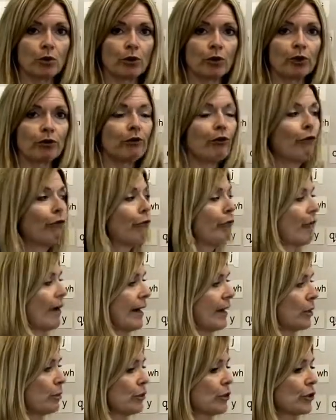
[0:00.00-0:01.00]
word,
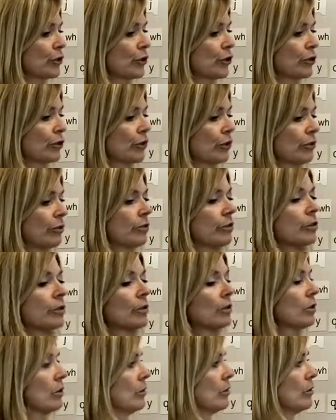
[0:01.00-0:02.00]
final position,
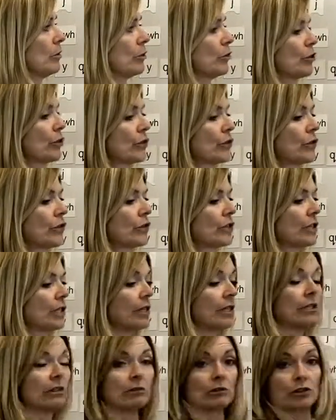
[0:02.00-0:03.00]
just the
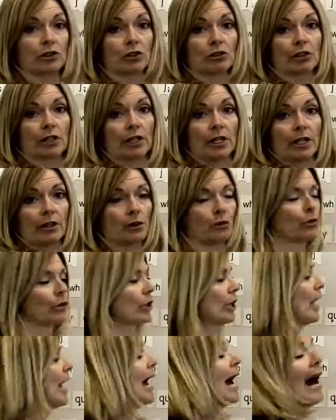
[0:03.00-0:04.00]
C. Let's look at another
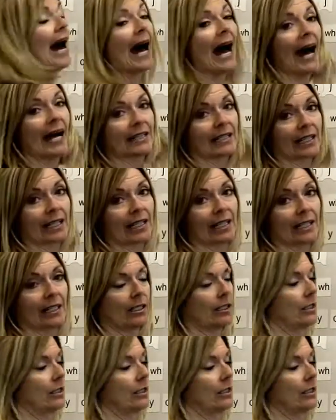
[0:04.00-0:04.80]
word, attic.